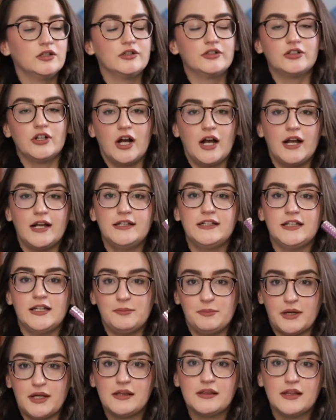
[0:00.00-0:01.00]
tried
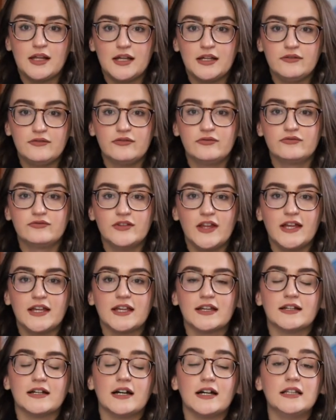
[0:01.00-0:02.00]
in my life.
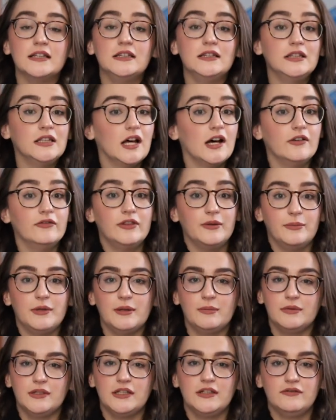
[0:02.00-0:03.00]
Like, I love the
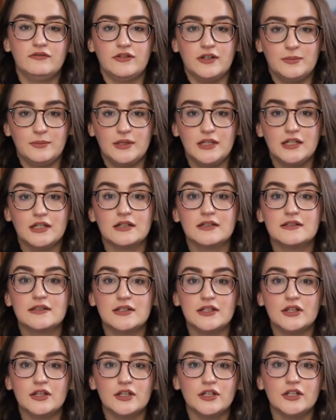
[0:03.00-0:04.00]
Maybelline Fit Me
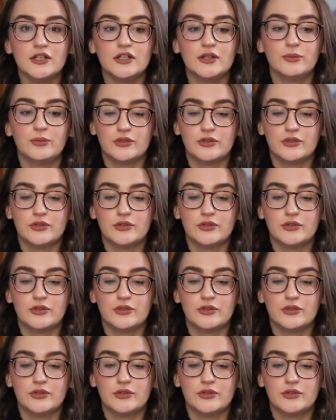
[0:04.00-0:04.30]
concealer,